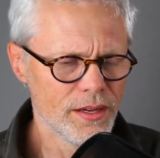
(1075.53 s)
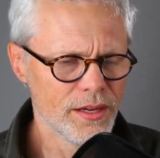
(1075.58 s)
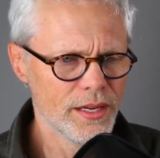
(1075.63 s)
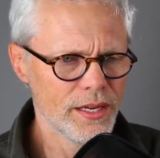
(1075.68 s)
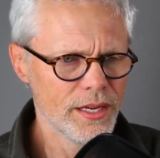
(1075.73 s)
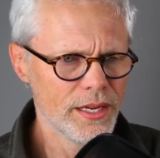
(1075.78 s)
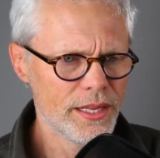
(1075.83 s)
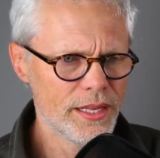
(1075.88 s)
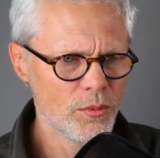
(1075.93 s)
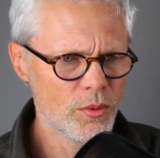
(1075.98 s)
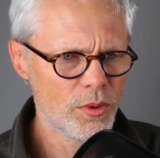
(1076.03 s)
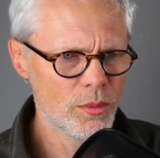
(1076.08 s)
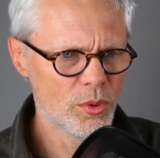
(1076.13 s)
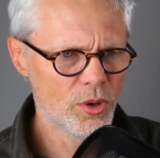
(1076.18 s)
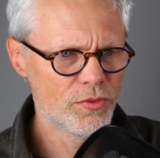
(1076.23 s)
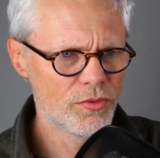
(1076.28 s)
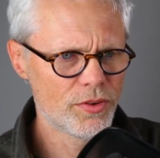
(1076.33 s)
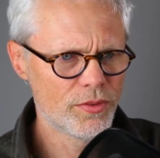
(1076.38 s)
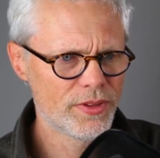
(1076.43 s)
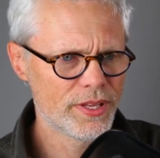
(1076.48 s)
And then one
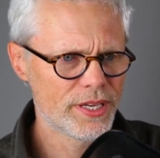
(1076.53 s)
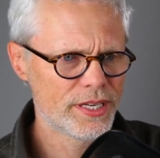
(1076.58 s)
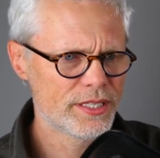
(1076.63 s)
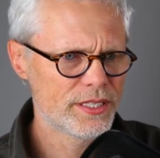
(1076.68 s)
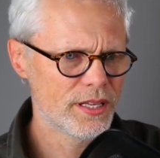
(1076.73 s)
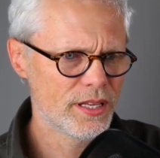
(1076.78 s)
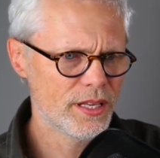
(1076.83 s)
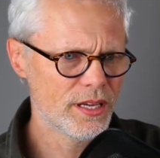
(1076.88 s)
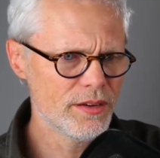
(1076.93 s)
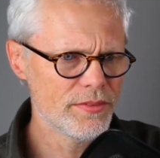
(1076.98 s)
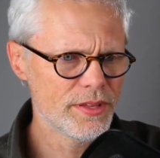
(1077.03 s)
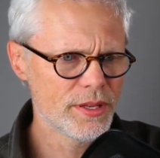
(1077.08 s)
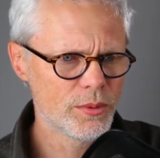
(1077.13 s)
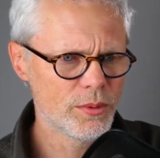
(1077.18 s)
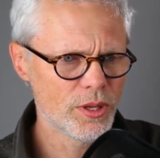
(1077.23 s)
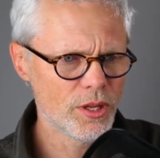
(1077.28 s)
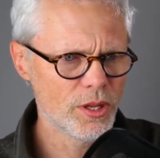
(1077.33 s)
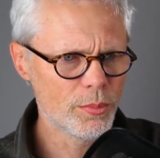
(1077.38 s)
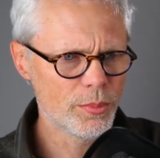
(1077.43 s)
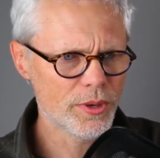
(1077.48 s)
more from Vladislav, and then
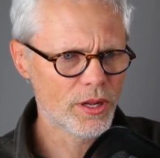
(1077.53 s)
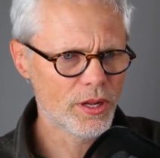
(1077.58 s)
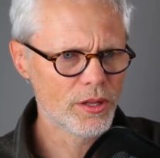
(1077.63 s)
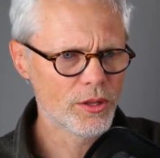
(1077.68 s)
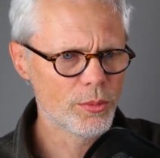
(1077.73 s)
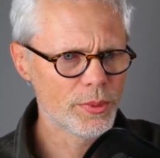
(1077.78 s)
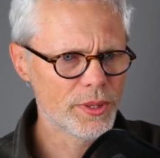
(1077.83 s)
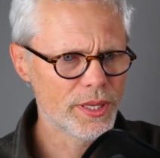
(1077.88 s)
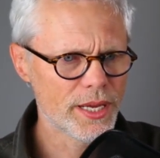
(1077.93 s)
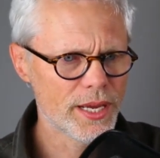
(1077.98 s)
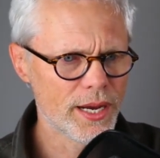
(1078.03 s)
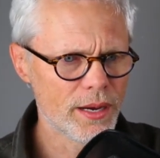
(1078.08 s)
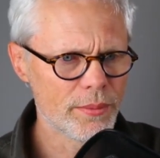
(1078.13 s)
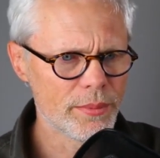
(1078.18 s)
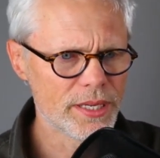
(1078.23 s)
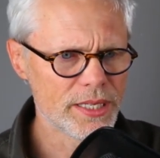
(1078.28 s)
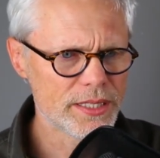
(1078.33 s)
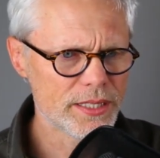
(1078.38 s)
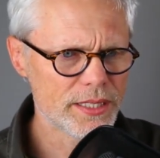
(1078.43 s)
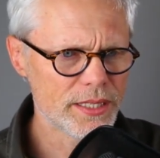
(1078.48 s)
we'll open. I'll open the
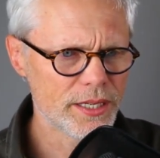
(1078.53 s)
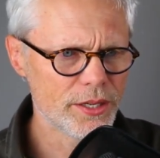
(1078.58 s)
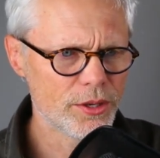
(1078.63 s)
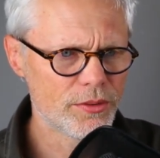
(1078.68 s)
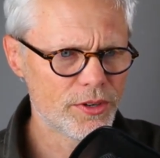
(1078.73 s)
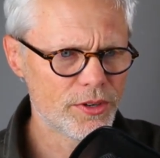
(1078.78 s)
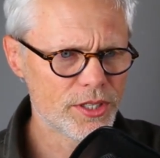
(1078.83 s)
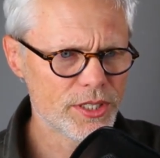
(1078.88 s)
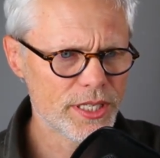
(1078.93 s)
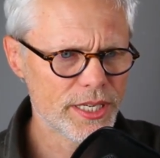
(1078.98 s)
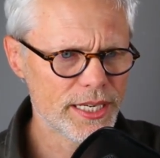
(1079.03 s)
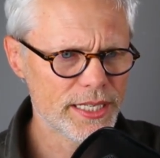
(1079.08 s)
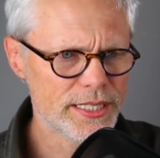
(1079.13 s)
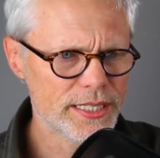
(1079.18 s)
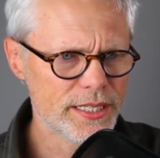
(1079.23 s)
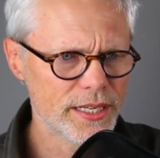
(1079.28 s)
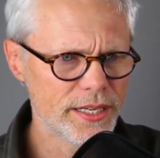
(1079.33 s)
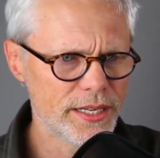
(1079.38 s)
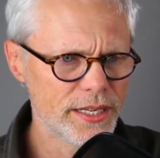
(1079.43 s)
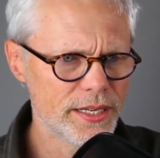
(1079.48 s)
comments. At university, I
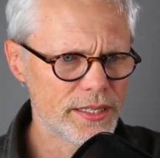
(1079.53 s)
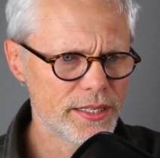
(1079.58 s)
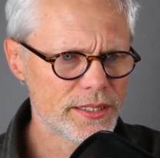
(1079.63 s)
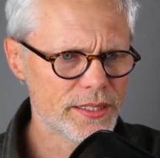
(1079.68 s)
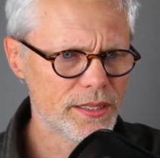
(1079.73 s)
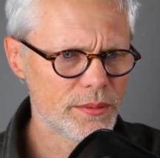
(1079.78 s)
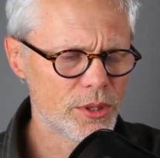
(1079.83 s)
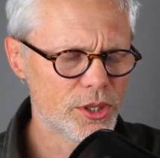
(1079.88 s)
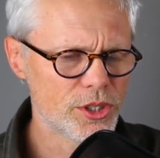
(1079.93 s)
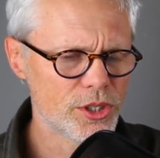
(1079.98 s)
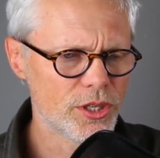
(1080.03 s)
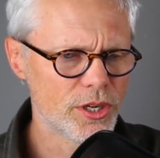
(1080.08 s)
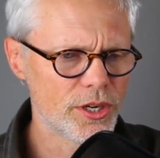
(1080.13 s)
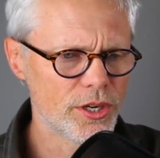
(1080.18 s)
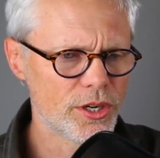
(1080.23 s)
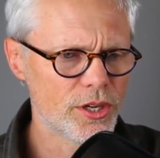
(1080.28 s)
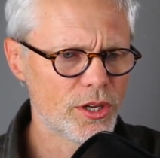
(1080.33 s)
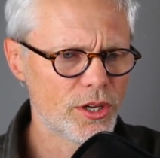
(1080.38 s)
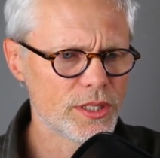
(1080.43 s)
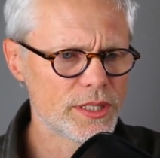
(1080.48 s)
studied some martial
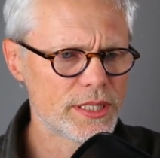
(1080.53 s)
art called